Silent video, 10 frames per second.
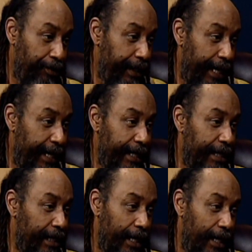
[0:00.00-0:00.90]
UK,
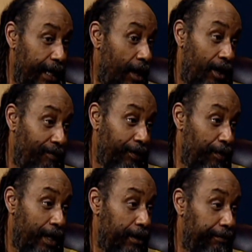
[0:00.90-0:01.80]
and all over the
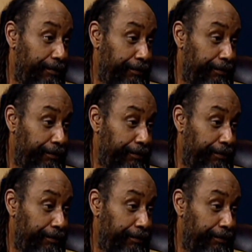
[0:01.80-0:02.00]
world.